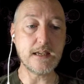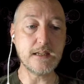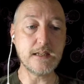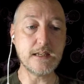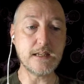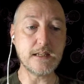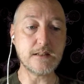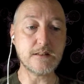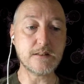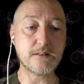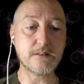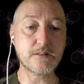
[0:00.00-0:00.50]

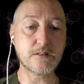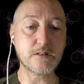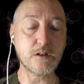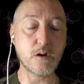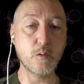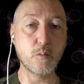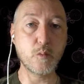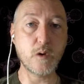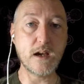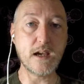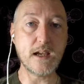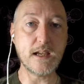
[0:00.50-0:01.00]
it's
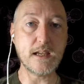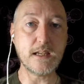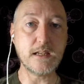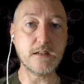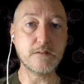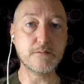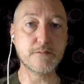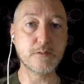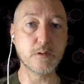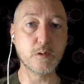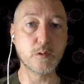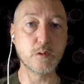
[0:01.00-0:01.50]
a way
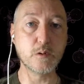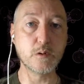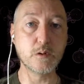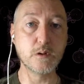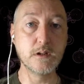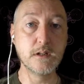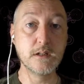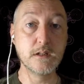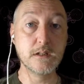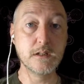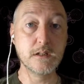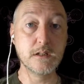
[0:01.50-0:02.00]

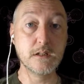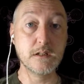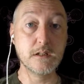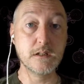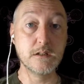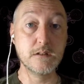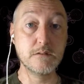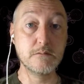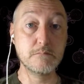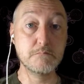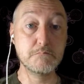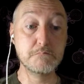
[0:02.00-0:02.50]
for
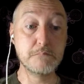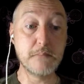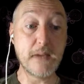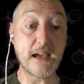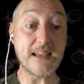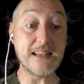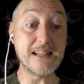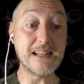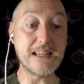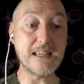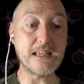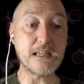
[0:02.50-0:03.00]

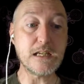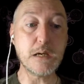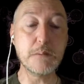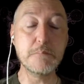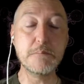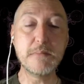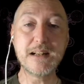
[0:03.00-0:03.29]
mainly